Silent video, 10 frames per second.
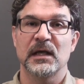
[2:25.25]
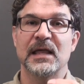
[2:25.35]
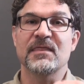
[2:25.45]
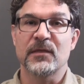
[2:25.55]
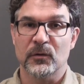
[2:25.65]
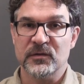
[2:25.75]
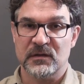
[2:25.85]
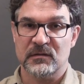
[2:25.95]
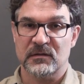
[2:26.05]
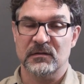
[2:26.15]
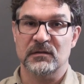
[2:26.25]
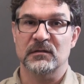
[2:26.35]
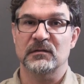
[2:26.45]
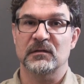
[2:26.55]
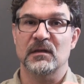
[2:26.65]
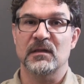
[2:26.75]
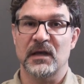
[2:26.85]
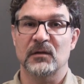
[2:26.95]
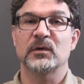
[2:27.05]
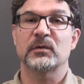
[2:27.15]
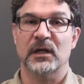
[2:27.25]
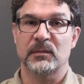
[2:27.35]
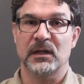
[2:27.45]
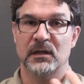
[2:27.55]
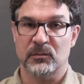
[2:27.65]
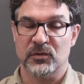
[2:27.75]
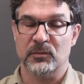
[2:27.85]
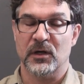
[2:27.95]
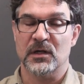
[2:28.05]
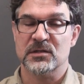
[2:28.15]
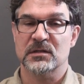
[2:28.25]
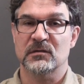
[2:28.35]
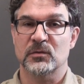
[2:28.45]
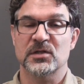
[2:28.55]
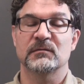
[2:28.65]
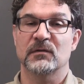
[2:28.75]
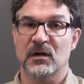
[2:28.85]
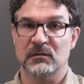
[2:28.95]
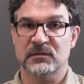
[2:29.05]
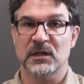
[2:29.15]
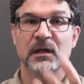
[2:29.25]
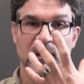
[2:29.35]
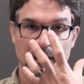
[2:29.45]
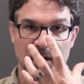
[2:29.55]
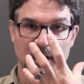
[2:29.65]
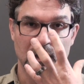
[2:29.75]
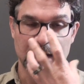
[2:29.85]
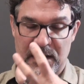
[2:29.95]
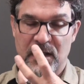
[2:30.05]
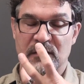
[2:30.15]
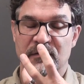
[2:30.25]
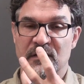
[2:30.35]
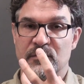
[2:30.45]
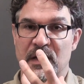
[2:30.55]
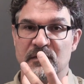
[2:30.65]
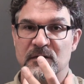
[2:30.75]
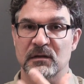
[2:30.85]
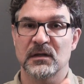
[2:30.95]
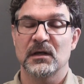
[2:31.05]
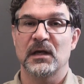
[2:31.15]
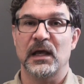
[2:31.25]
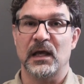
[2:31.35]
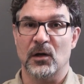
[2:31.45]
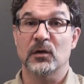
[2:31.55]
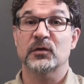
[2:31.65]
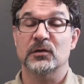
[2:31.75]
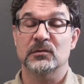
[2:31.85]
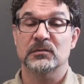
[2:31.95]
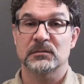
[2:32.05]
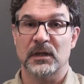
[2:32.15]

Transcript: In those instances, then we recommend airborne precautions, which involves an N95 mask, and also,